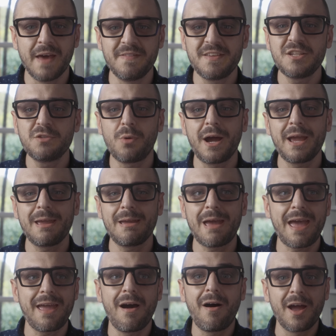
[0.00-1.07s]
And this is why
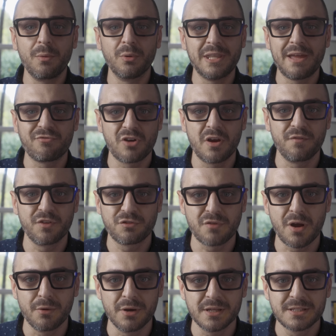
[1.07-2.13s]
AI will never
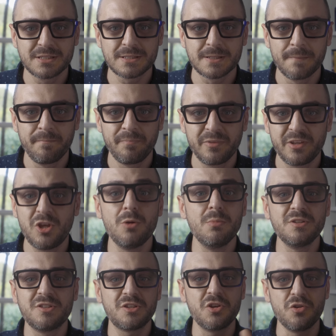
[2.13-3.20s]
overthrow us.
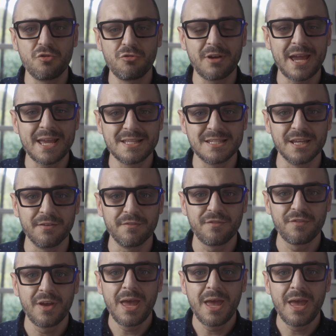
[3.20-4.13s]
Humans are too creative.